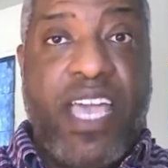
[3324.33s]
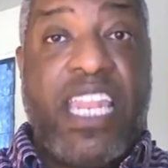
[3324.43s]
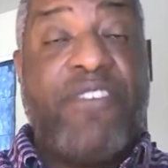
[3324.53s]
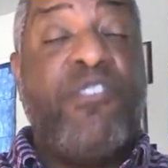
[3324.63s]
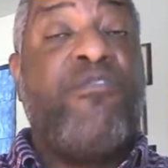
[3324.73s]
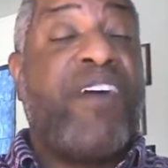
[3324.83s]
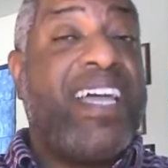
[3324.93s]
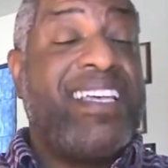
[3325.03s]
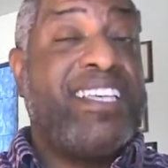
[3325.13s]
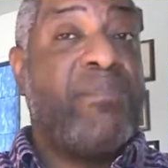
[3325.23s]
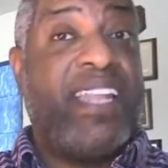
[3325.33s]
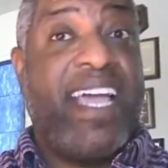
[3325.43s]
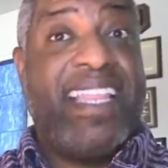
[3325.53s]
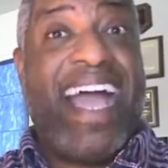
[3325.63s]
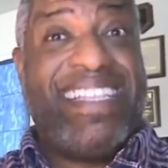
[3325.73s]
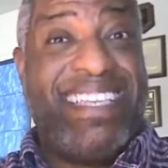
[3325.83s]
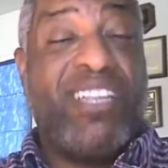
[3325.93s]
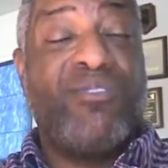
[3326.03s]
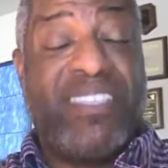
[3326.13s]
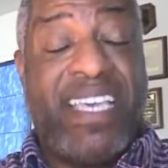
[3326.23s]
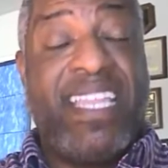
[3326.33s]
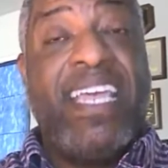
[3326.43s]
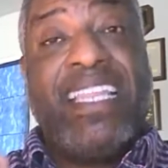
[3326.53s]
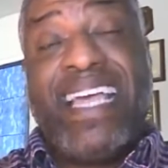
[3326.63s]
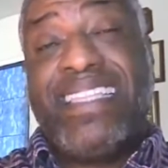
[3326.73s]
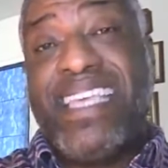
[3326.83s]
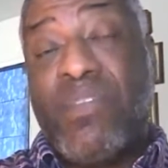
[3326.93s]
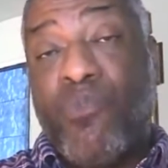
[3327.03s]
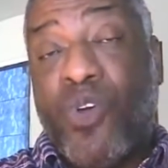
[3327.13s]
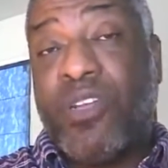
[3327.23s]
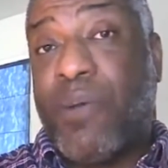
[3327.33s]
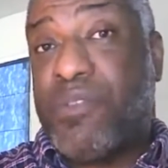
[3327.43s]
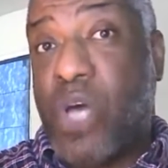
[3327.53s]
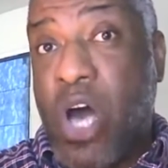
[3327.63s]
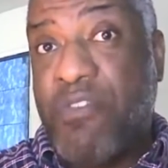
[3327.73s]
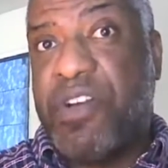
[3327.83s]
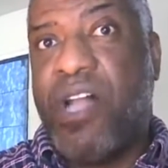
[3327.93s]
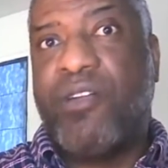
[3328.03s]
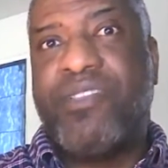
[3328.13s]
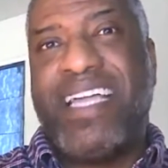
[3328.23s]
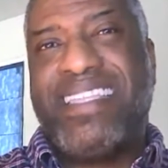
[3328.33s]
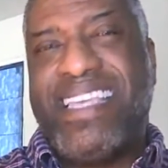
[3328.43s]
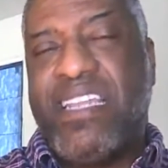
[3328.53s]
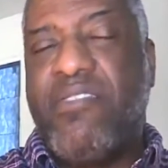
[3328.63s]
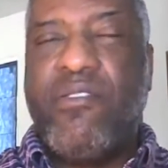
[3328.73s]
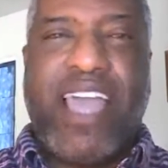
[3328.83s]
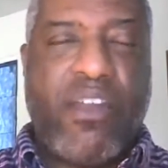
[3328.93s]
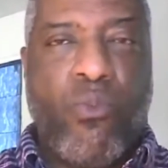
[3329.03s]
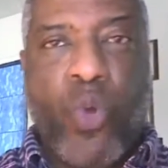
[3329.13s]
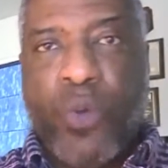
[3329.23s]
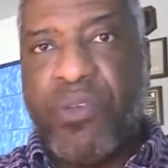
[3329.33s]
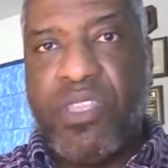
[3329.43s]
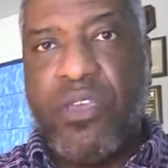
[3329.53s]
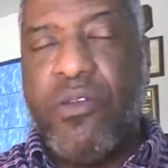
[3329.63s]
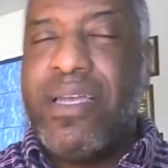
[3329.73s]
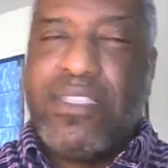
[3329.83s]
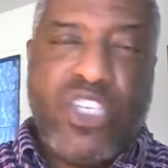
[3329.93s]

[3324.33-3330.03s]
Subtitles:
And if you find that something that I did or said that didn't work, that was off color, that didn't kind of work with you,